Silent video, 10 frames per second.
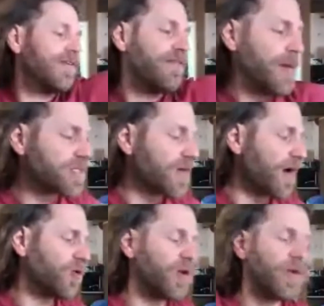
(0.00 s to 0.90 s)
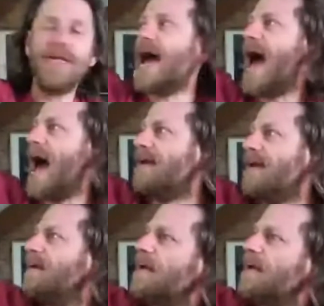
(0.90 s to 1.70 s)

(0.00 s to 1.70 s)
if people start calling me Dan,